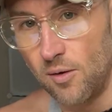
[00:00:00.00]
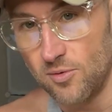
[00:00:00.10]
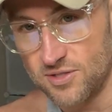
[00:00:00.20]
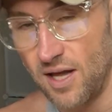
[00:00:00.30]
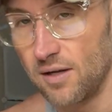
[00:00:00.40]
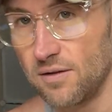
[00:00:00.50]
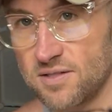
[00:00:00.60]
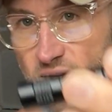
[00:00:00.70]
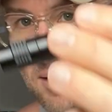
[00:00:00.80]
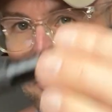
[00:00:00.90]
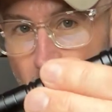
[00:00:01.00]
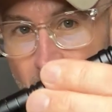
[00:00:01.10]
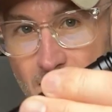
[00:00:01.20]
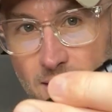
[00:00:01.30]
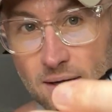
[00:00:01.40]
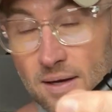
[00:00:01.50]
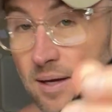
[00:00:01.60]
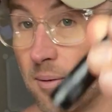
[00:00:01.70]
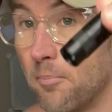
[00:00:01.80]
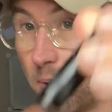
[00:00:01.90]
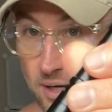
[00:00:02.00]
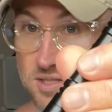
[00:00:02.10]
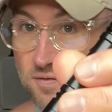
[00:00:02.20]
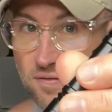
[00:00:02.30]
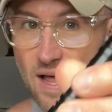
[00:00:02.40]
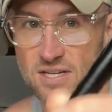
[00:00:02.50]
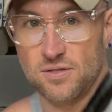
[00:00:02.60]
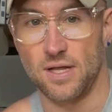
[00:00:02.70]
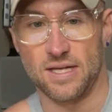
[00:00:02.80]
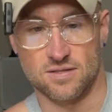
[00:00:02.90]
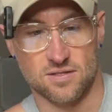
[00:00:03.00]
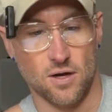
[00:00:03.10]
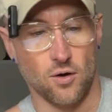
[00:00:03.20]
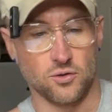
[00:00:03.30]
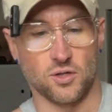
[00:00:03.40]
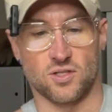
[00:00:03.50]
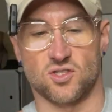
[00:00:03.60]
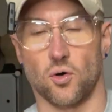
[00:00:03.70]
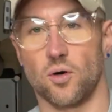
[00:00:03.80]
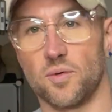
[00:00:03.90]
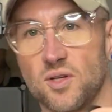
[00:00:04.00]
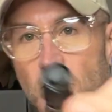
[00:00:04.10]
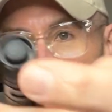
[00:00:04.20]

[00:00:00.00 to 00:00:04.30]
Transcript: almost kind of looks like a pen, but it's a flashlight. So you could store it with your